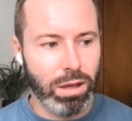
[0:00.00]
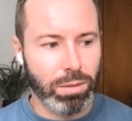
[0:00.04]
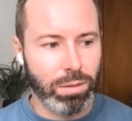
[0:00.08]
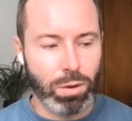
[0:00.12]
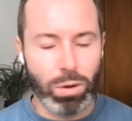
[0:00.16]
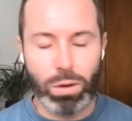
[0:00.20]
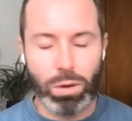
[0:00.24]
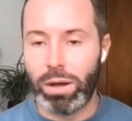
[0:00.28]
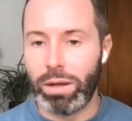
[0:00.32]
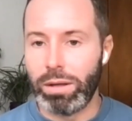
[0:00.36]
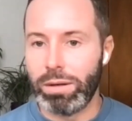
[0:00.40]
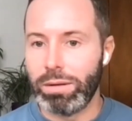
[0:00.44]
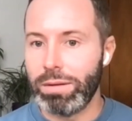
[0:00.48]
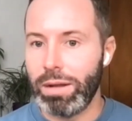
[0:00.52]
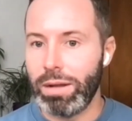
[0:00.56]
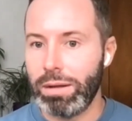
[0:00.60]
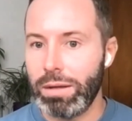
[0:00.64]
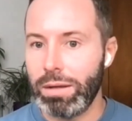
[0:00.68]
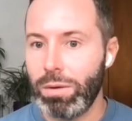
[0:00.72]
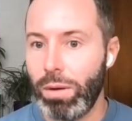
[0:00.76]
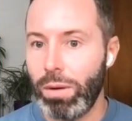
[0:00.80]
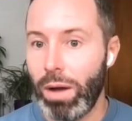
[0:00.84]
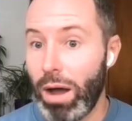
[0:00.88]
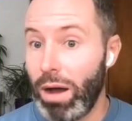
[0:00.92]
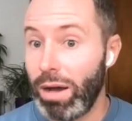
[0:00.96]
quite
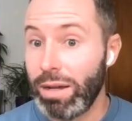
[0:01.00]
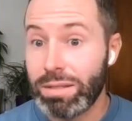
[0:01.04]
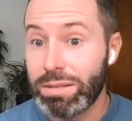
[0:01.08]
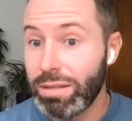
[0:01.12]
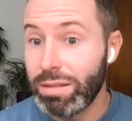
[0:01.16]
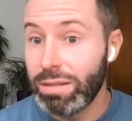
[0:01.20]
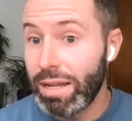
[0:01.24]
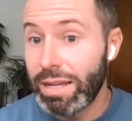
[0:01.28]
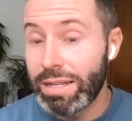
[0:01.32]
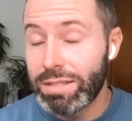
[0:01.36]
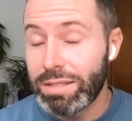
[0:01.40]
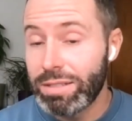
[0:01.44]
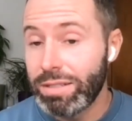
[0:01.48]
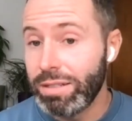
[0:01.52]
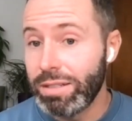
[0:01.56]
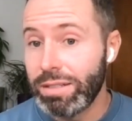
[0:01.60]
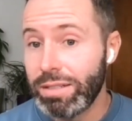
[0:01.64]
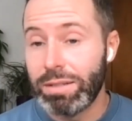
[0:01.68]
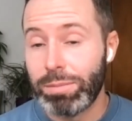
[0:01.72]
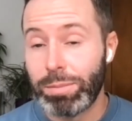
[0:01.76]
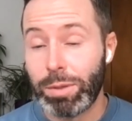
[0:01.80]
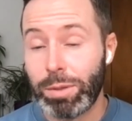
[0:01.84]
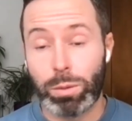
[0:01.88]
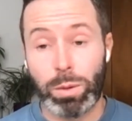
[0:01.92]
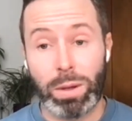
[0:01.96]

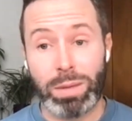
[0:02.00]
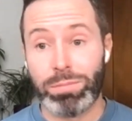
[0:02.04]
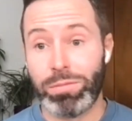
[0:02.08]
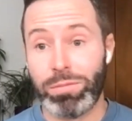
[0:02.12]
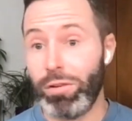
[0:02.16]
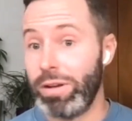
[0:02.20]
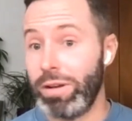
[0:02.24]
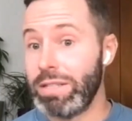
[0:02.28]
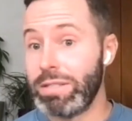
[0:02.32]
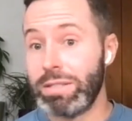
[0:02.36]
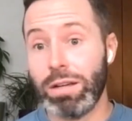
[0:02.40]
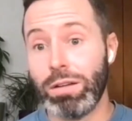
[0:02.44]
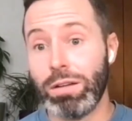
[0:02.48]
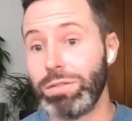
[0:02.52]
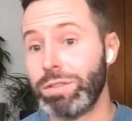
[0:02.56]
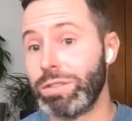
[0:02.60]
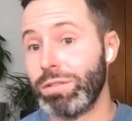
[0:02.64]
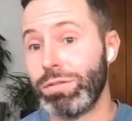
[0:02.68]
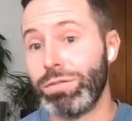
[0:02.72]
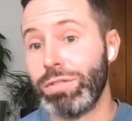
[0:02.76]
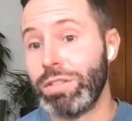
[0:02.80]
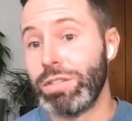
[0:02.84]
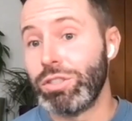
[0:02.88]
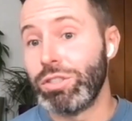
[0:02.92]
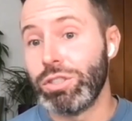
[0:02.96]
isolated, became very
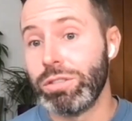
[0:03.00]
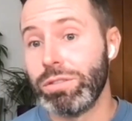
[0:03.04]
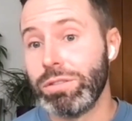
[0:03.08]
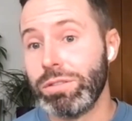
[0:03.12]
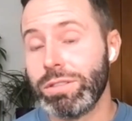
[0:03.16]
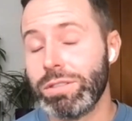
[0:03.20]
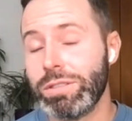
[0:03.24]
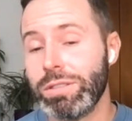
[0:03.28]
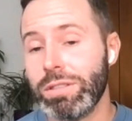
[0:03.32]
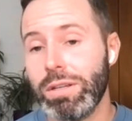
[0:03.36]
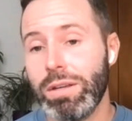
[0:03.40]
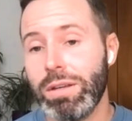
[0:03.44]
self-sufficient,